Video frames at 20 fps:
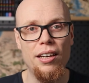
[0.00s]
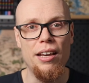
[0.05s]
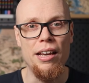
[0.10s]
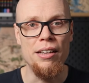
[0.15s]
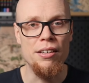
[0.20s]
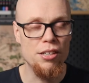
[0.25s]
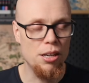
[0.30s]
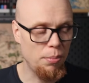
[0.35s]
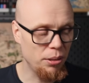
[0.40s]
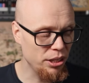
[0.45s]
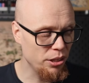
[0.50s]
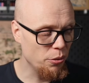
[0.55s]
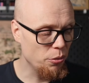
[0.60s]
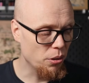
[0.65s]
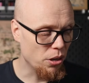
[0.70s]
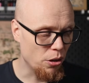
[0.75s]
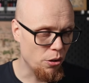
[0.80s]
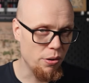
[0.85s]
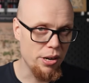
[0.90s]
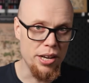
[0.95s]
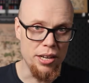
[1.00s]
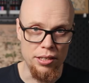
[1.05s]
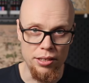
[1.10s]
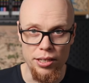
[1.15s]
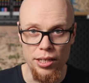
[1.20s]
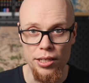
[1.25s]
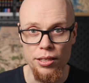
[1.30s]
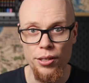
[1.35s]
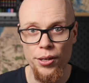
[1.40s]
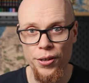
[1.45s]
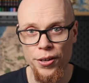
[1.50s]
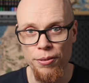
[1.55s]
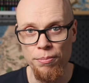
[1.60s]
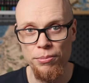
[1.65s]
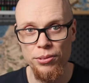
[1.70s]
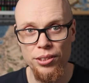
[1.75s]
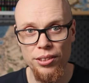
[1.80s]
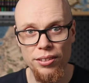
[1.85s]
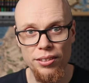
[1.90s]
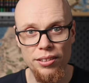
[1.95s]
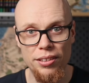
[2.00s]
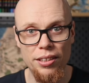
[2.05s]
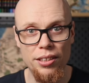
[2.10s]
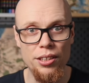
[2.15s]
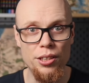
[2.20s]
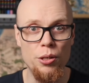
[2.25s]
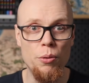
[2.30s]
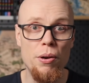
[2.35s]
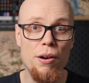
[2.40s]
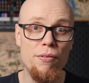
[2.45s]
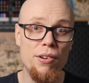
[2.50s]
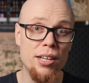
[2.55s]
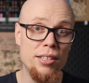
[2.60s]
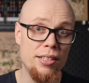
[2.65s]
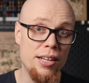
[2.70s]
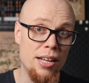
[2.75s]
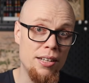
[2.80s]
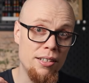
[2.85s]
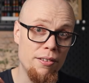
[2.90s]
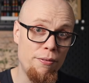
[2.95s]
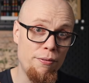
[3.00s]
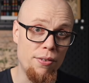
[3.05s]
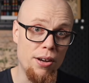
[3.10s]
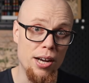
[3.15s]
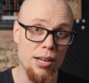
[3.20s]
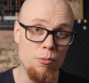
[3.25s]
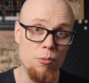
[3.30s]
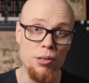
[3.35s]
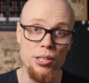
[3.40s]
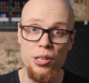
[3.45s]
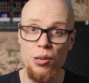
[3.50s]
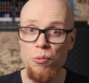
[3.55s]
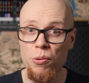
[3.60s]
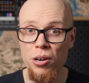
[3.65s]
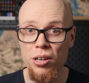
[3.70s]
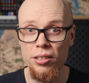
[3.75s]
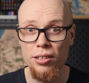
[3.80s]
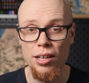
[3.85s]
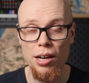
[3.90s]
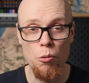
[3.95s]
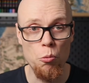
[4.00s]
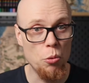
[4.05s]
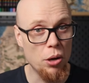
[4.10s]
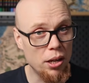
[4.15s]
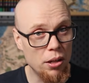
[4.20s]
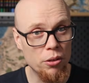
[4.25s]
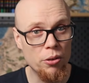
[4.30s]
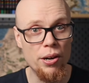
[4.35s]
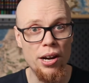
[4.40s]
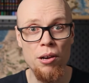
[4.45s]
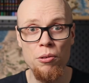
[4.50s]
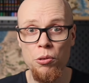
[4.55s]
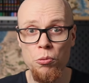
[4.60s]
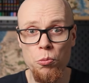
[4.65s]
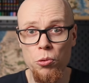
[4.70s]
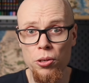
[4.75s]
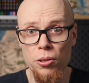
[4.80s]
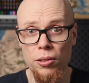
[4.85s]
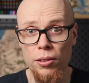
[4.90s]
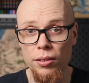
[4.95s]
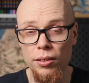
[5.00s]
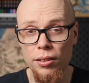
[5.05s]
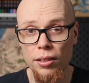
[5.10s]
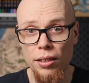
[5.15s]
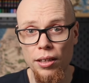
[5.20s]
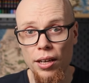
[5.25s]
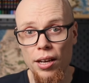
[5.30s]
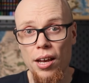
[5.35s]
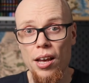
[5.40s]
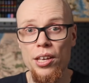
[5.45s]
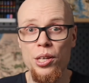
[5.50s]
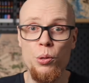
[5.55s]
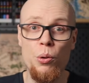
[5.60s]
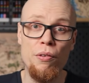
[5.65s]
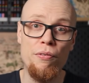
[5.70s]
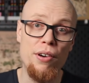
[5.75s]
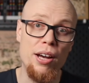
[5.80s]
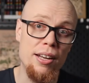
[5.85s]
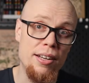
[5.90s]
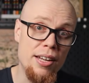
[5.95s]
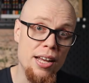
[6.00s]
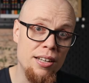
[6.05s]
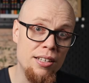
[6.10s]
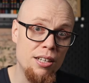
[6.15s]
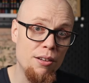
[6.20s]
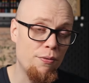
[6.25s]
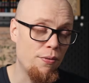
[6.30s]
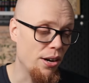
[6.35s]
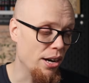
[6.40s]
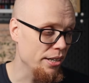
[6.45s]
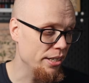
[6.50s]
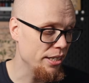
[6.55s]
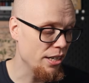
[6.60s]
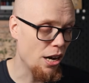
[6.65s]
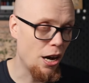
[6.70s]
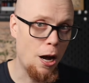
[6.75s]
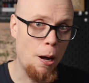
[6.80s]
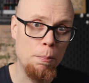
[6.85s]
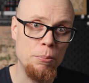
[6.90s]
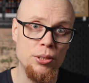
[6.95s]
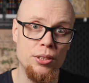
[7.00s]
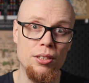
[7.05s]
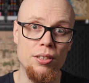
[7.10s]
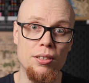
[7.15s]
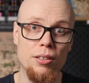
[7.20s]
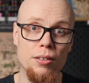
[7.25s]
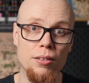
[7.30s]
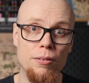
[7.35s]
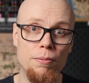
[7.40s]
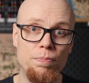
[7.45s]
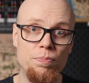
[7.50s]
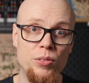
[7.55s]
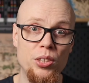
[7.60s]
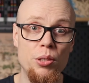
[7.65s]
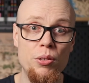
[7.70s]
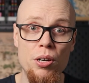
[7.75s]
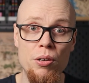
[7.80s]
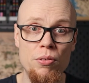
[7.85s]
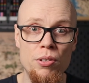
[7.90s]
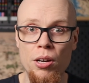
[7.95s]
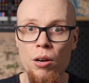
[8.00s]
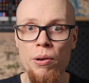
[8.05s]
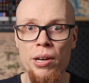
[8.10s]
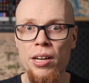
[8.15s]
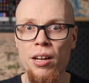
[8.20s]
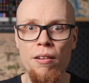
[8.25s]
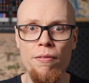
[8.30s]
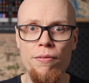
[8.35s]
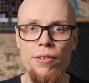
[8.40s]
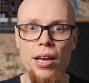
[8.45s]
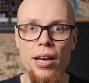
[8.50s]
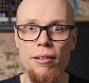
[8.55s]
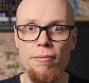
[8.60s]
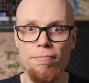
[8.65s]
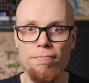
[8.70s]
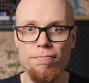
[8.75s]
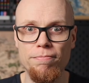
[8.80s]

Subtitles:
In WOAC terms, you have identified what you want, a well-grounded world. You have identified the obstacle. You don't know enough yet.